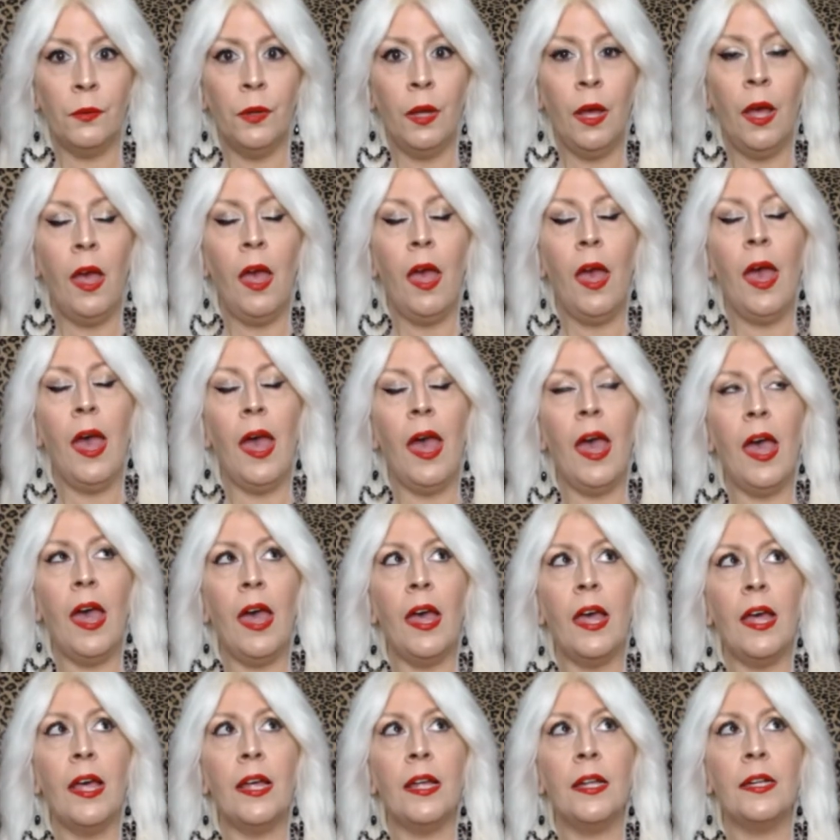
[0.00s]

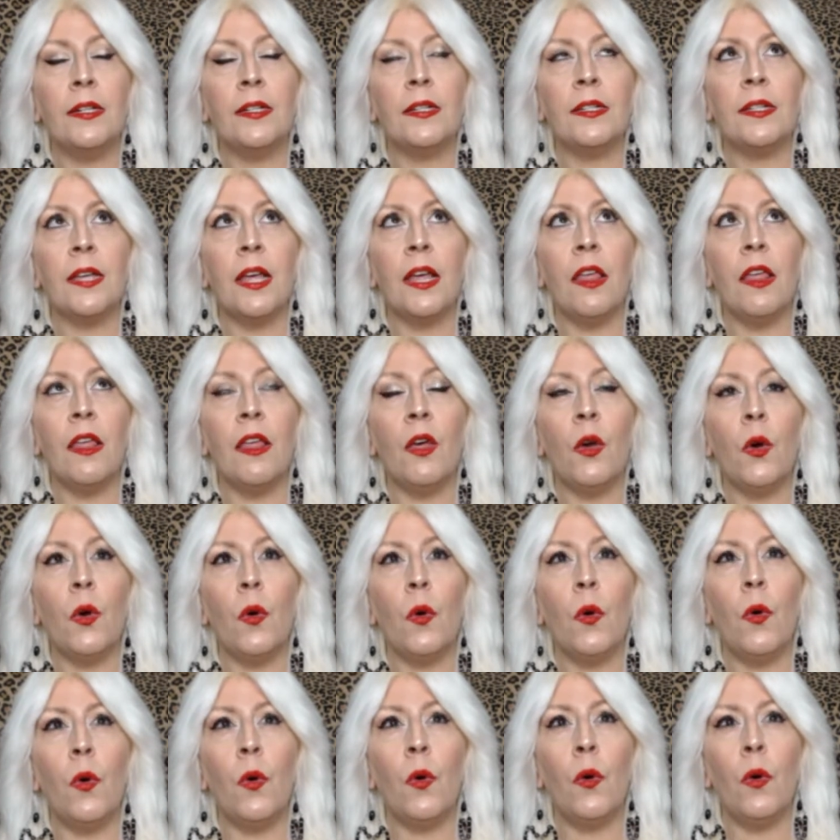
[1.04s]
And
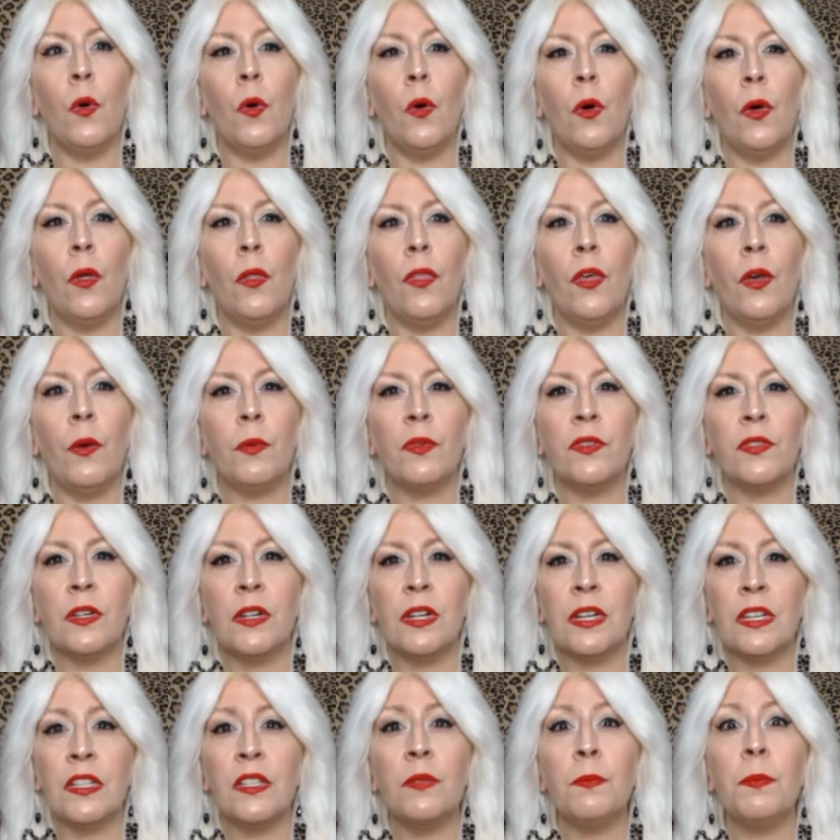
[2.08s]
there was an
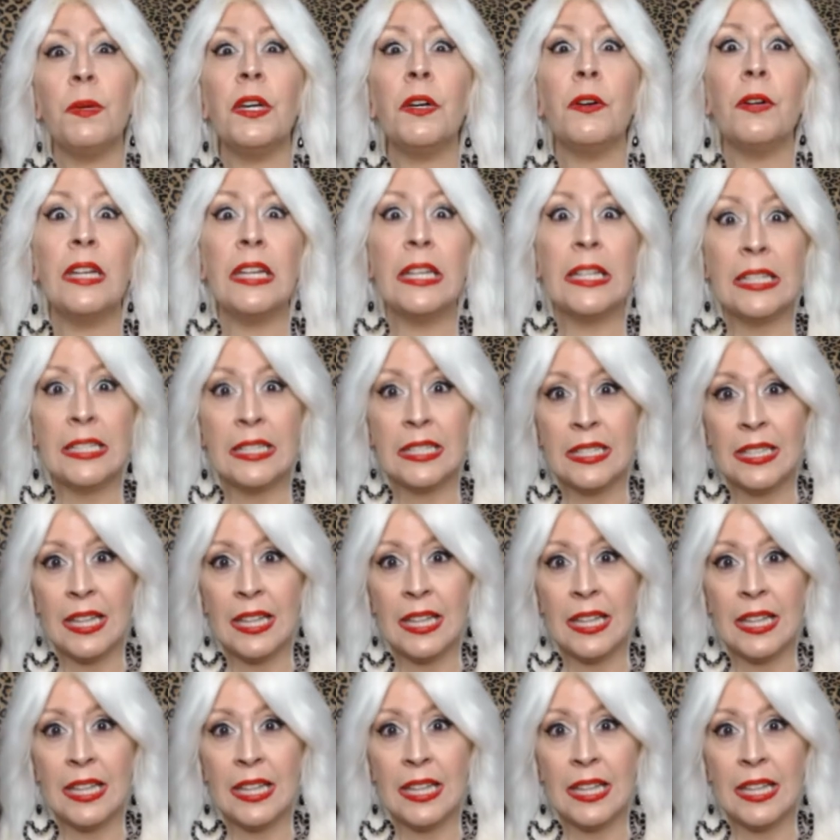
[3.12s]
experience there.